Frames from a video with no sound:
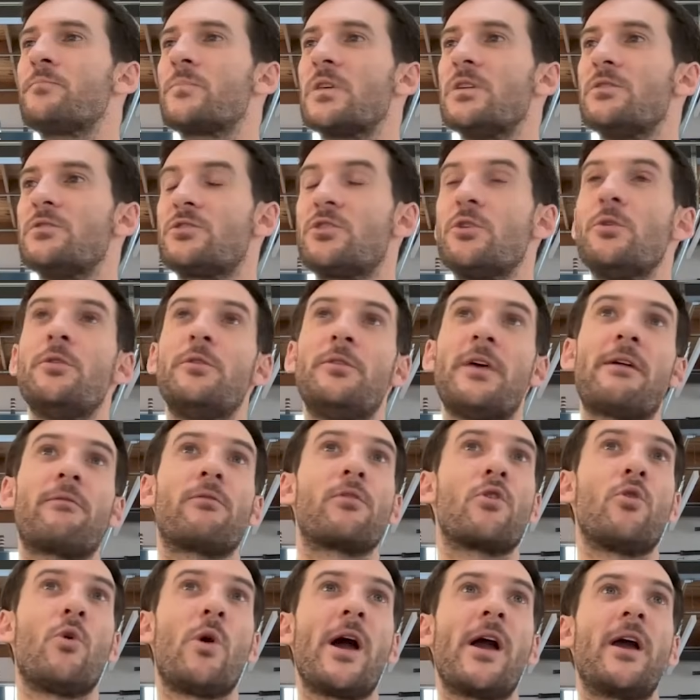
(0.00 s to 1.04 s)
So that
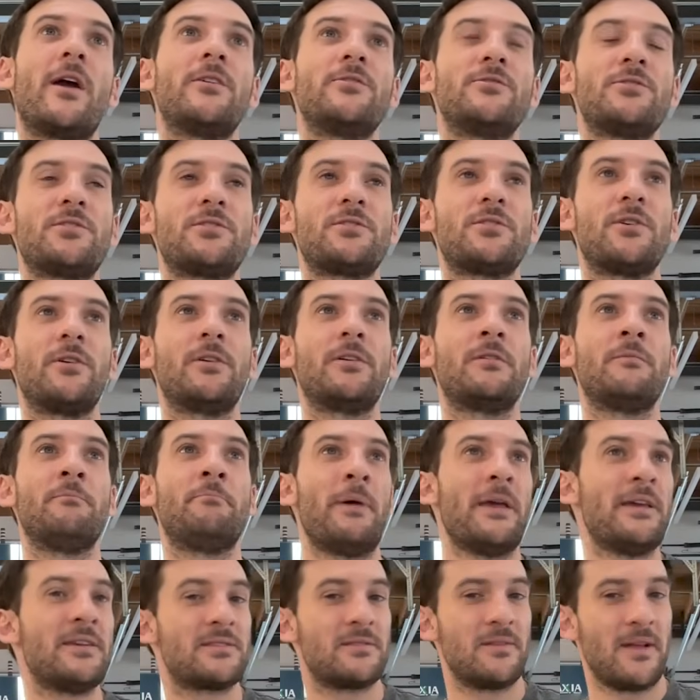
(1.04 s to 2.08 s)
requires a certain
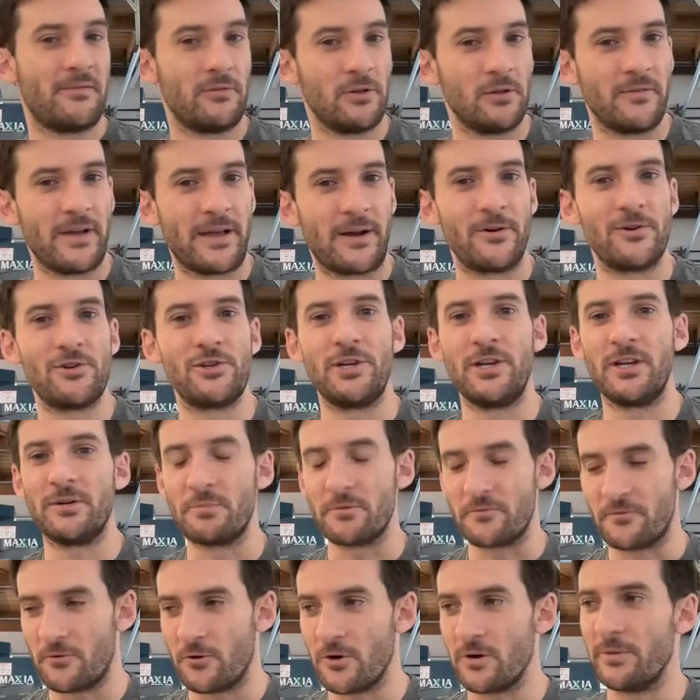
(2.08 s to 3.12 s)
base level of energy and
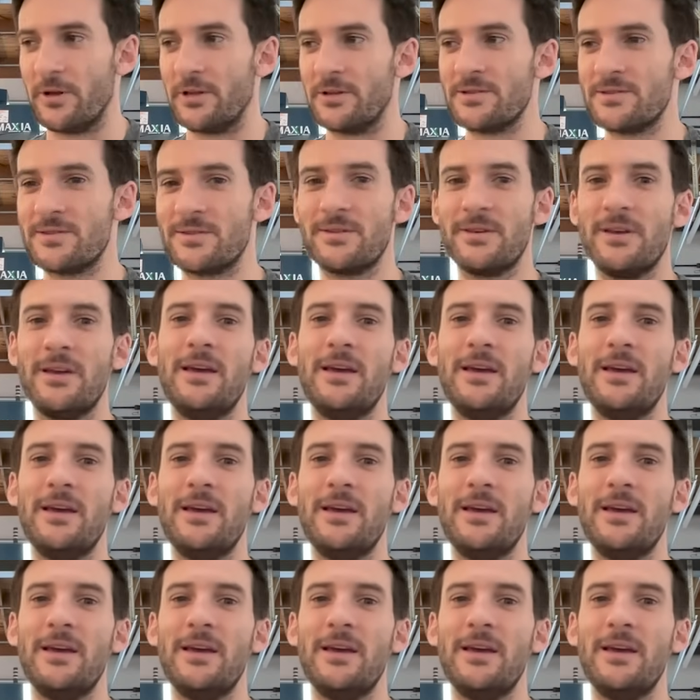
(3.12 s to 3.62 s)
performance.